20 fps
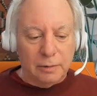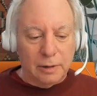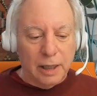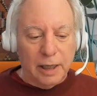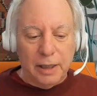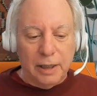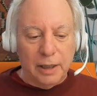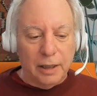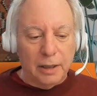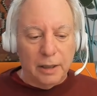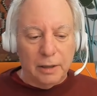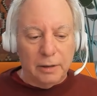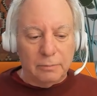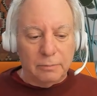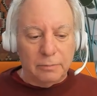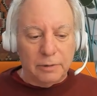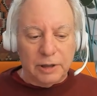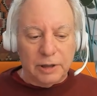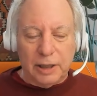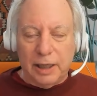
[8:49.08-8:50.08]

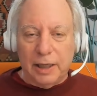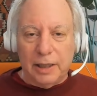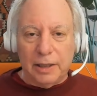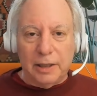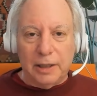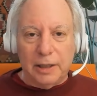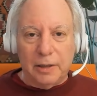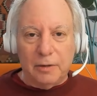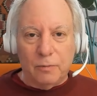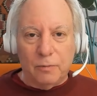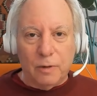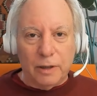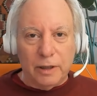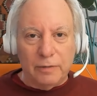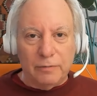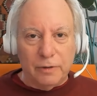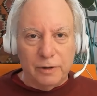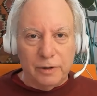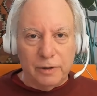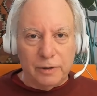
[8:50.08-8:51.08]
laying, standing,
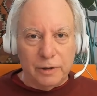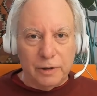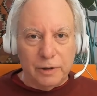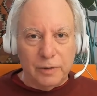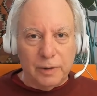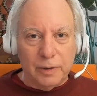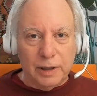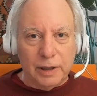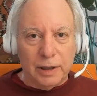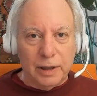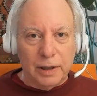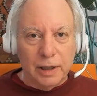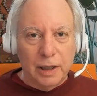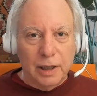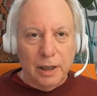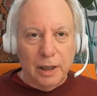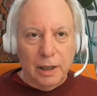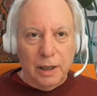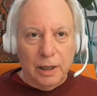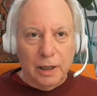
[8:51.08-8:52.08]
whatever you're doing,
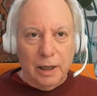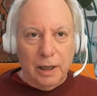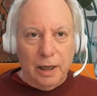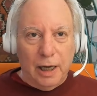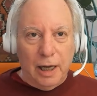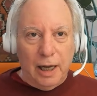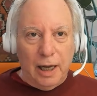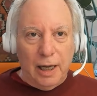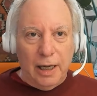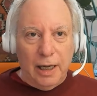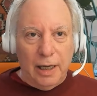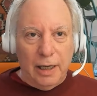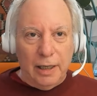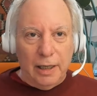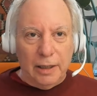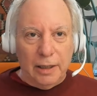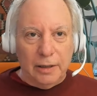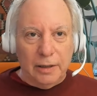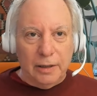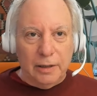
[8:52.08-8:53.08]

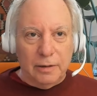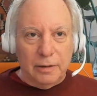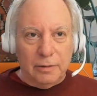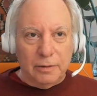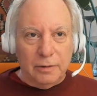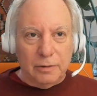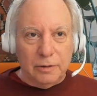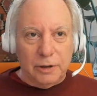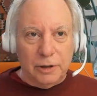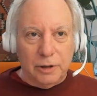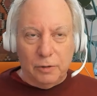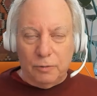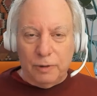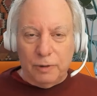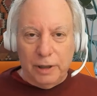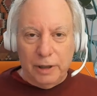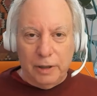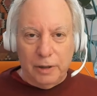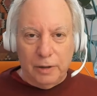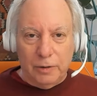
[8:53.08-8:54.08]
and she
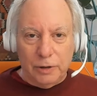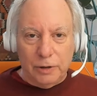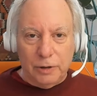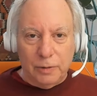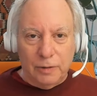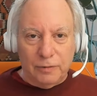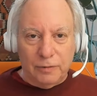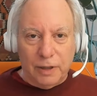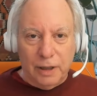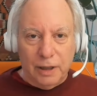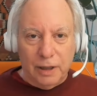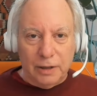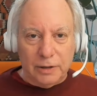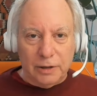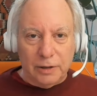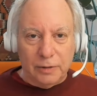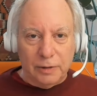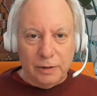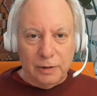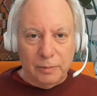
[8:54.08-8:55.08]
already knows you have
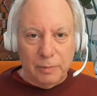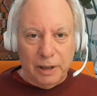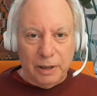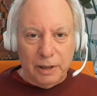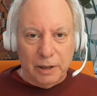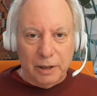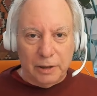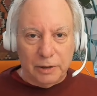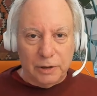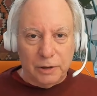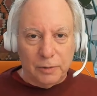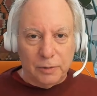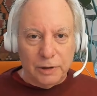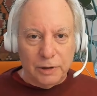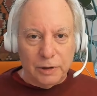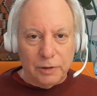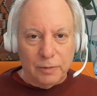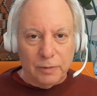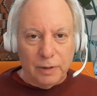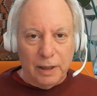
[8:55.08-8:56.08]
cancer and you're making a
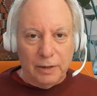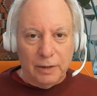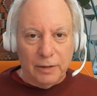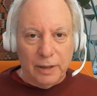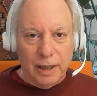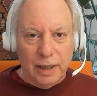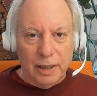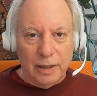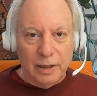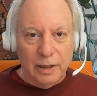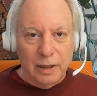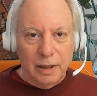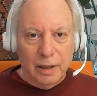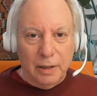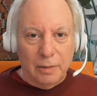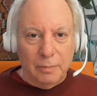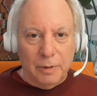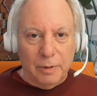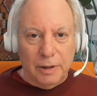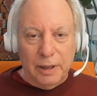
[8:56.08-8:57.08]
choice around that.
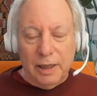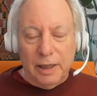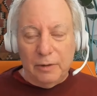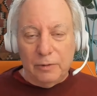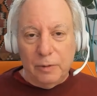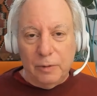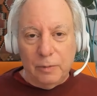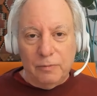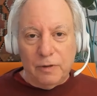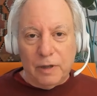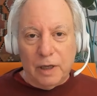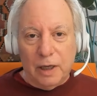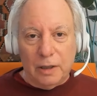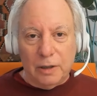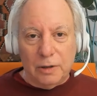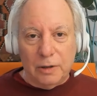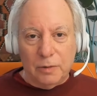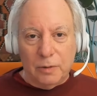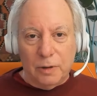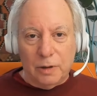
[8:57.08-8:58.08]
But now you've got
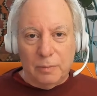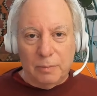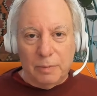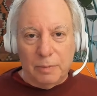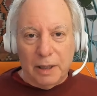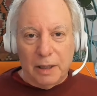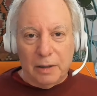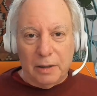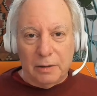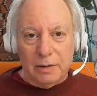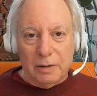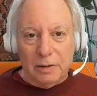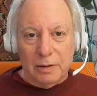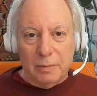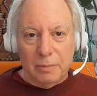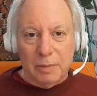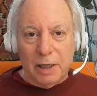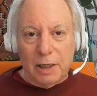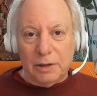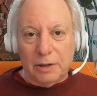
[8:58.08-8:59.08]
to talk about
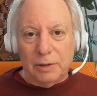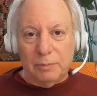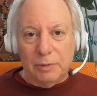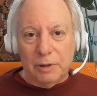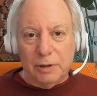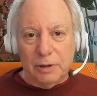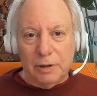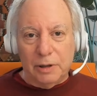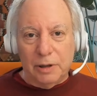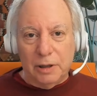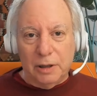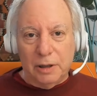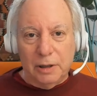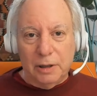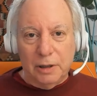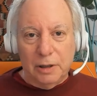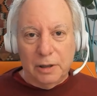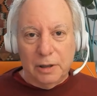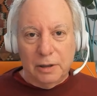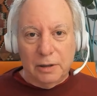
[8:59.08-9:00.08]
the possibility
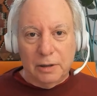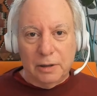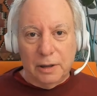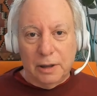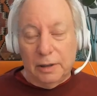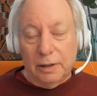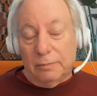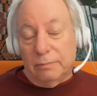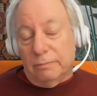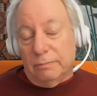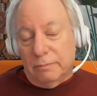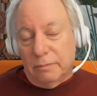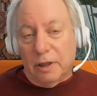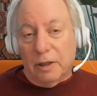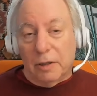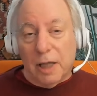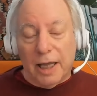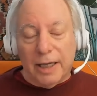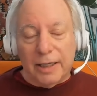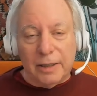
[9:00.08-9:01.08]
and
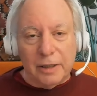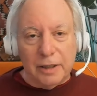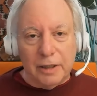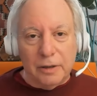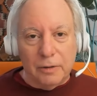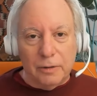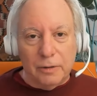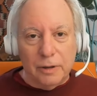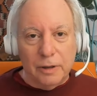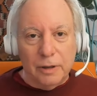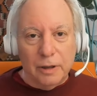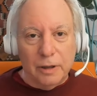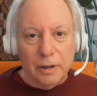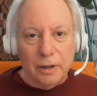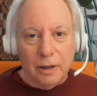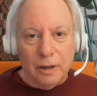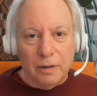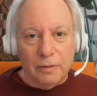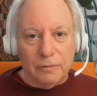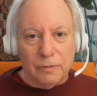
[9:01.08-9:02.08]
the likelihood
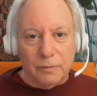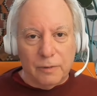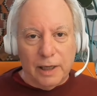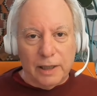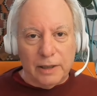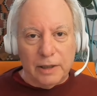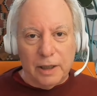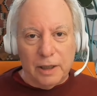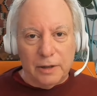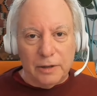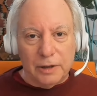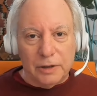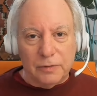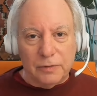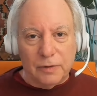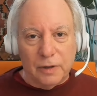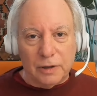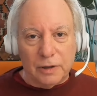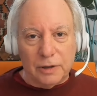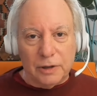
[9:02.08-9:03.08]
of erectile
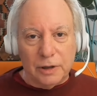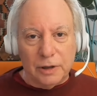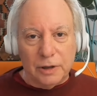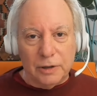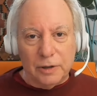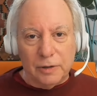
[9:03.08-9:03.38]
dysfunction,